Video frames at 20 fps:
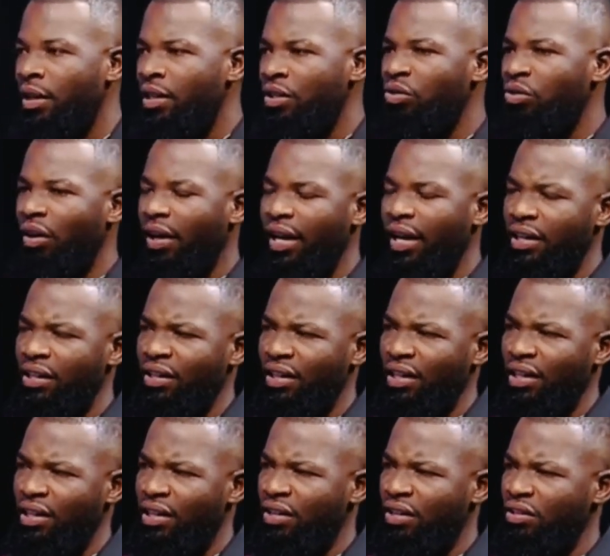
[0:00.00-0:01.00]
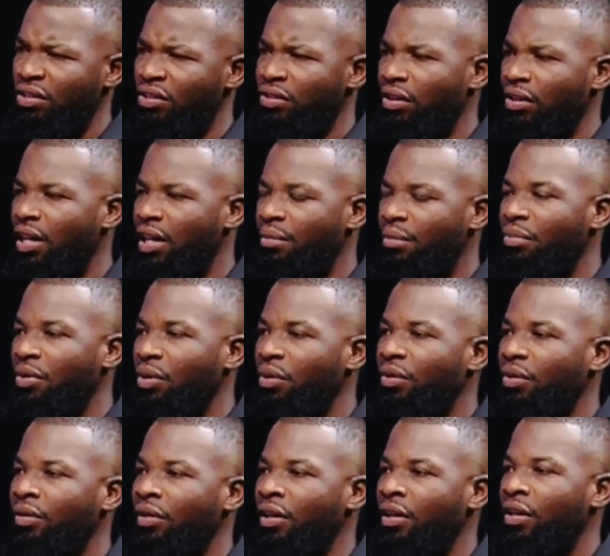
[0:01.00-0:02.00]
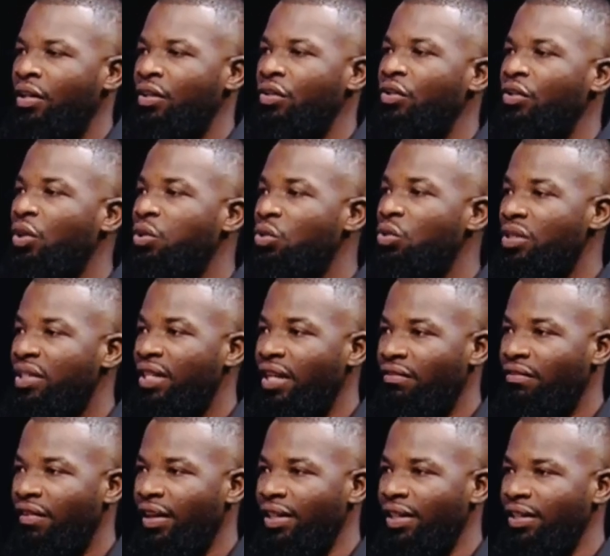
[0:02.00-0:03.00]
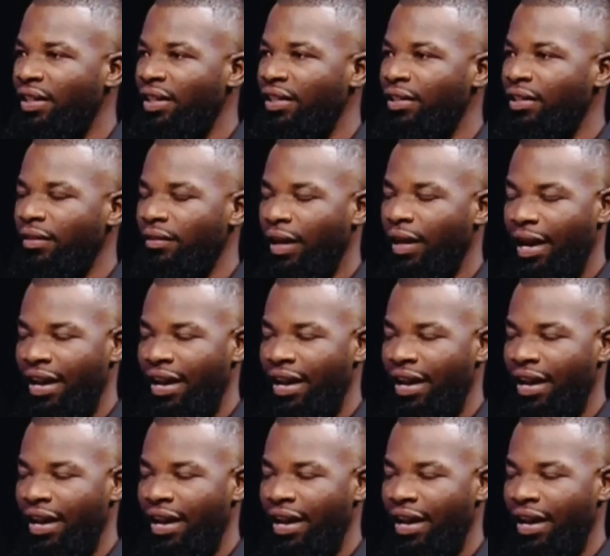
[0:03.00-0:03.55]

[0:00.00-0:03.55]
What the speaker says: So, and it also helps you not to seek validation.